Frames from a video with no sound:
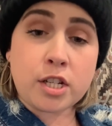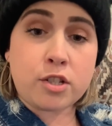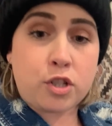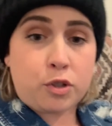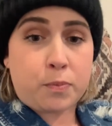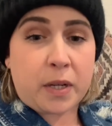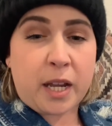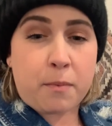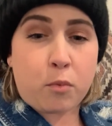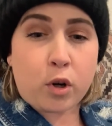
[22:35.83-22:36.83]
as you
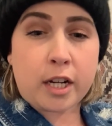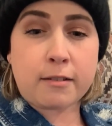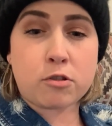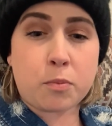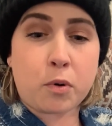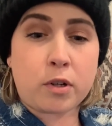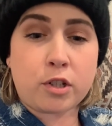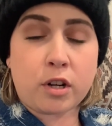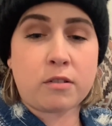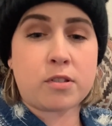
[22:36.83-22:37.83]
become more comfortable in
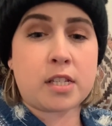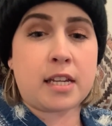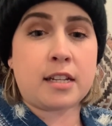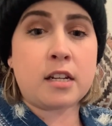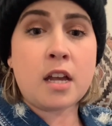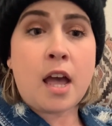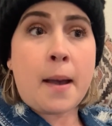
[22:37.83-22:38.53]
your own skin,